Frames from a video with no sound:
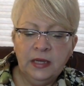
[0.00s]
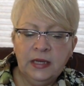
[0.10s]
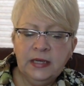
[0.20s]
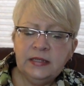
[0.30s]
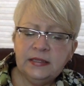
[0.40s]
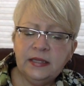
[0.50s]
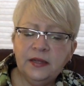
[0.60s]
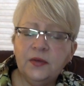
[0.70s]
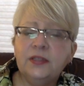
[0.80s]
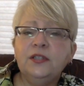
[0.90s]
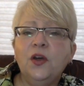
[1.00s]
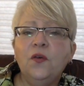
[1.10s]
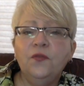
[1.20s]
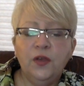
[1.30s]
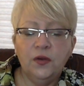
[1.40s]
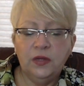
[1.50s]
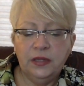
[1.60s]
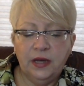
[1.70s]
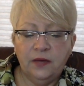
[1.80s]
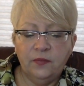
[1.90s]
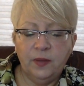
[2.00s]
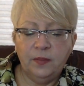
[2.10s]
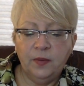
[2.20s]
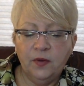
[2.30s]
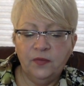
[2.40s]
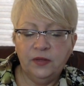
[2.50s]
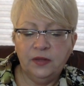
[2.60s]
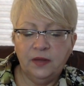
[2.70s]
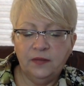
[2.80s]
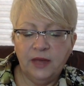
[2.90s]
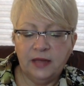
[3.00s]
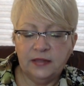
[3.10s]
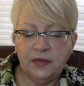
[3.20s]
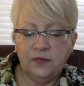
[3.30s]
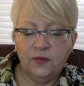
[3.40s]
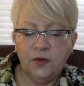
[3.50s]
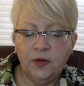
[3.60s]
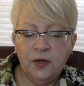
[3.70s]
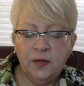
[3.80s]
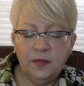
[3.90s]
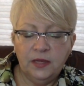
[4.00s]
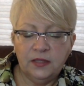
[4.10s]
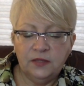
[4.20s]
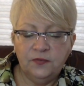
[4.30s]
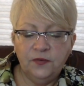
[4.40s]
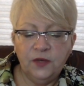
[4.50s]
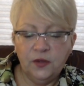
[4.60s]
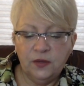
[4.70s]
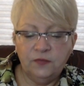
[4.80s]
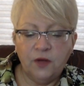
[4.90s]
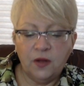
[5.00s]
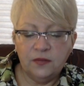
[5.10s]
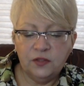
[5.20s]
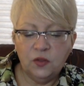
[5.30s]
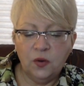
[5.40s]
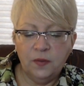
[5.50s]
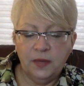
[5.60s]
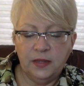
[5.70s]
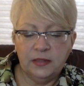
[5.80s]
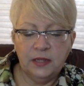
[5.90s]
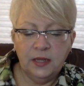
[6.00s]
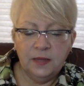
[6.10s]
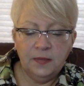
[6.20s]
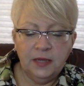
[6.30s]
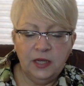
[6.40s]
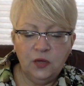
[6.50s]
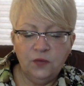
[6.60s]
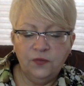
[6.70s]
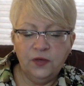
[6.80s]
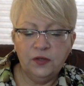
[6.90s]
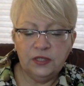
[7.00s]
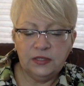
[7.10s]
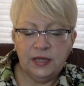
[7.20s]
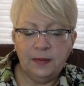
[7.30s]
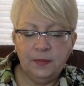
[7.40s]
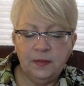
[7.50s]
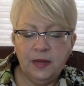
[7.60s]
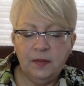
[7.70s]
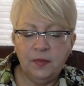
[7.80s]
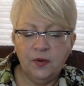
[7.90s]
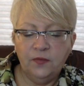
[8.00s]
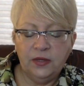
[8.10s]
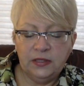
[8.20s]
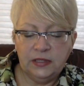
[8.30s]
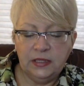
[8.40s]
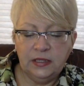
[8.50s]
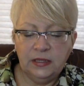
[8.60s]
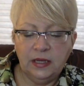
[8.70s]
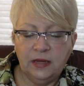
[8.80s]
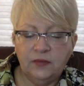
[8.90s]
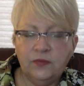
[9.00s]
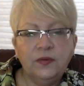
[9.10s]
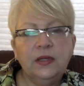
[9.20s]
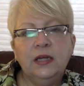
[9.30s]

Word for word: He said there is no fear in love, but perfect love casts out fear, because fear involves torment. But he who fears has not been made perfect in love.